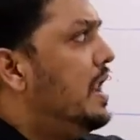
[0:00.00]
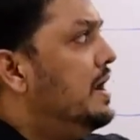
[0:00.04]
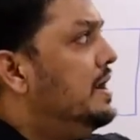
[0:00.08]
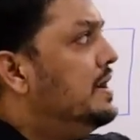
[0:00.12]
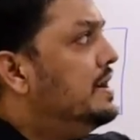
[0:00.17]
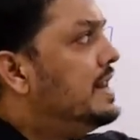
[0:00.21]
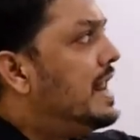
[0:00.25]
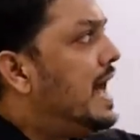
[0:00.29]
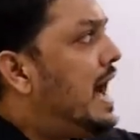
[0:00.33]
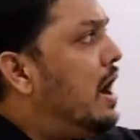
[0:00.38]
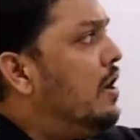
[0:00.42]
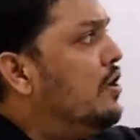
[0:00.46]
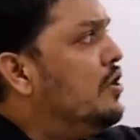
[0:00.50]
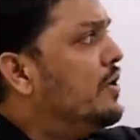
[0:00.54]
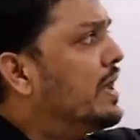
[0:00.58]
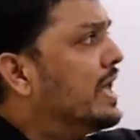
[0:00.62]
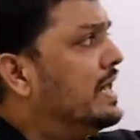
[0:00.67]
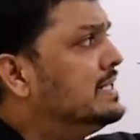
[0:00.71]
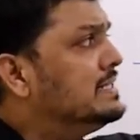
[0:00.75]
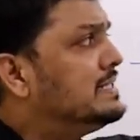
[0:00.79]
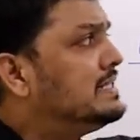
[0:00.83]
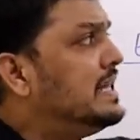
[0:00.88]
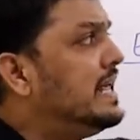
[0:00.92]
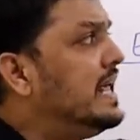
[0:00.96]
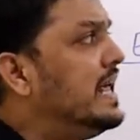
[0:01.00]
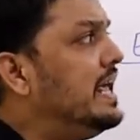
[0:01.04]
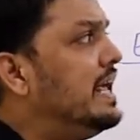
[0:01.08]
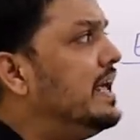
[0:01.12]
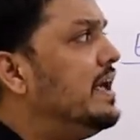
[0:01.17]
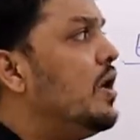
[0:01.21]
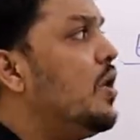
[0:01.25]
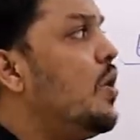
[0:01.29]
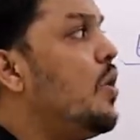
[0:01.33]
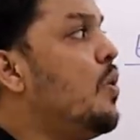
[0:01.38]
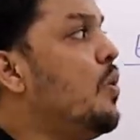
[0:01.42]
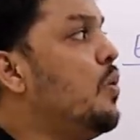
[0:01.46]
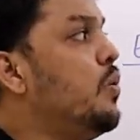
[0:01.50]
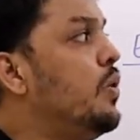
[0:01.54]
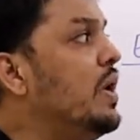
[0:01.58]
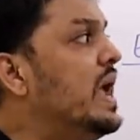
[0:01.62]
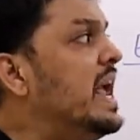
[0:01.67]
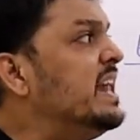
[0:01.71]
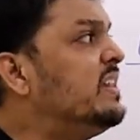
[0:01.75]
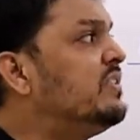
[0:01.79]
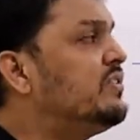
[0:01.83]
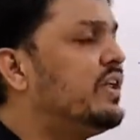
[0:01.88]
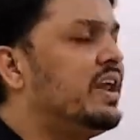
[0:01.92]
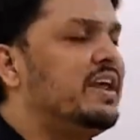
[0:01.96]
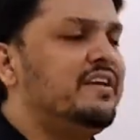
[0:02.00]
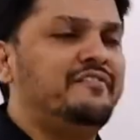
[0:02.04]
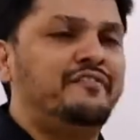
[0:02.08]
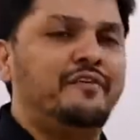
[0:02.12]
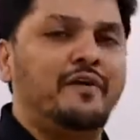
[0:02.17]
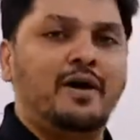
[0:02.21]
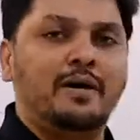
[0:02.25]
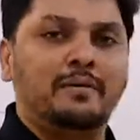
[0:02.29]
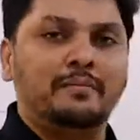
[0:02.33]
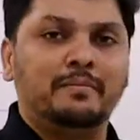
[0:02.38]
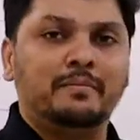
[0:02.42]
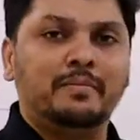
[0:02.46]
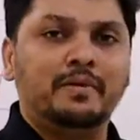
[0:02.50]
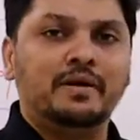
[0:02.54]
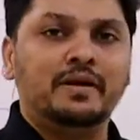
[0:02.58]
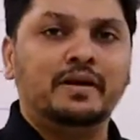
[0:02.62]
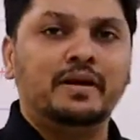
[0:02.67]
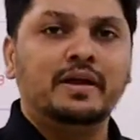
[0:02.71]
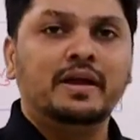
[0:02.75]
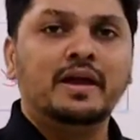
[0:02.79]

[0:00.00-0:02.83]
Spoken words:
Now you can see V3 form.